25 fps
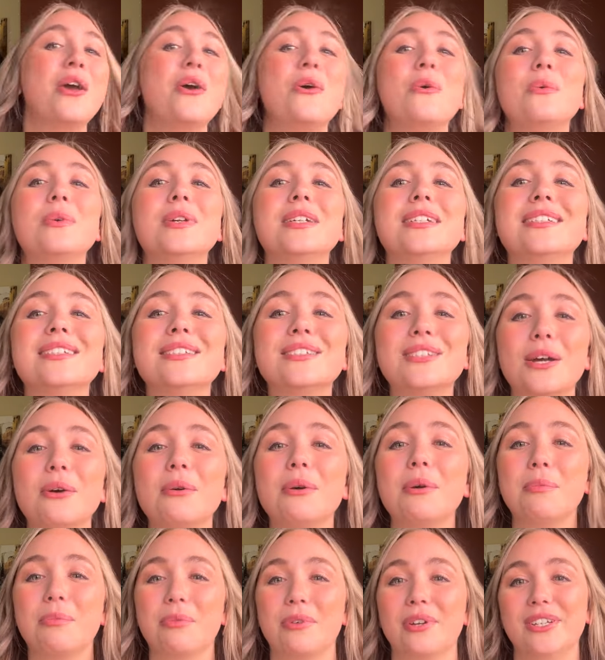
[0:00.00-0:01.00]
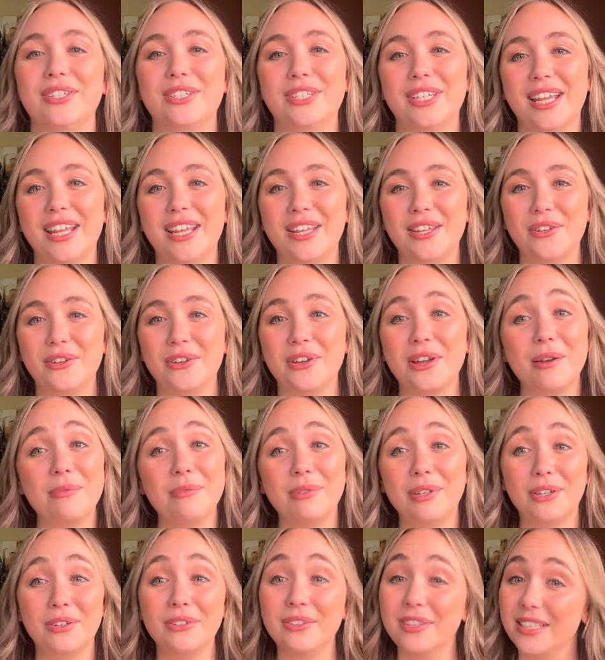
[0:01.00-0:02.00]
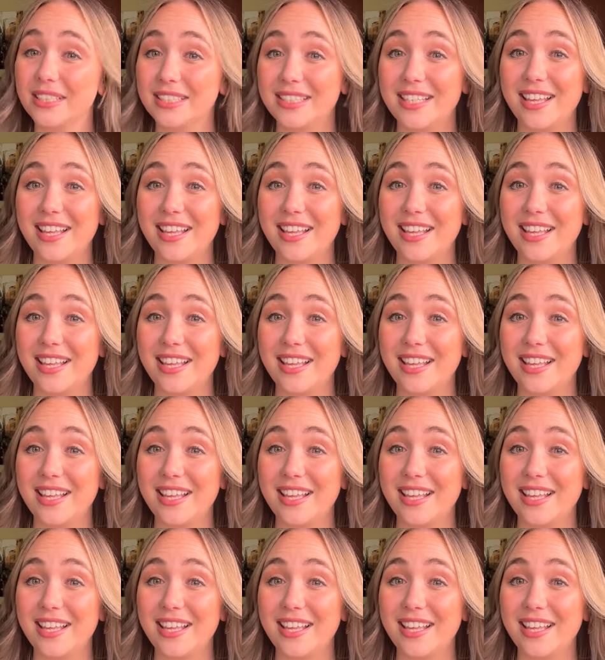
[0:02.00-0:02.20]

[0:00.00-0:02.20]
We so appreciate you coming on this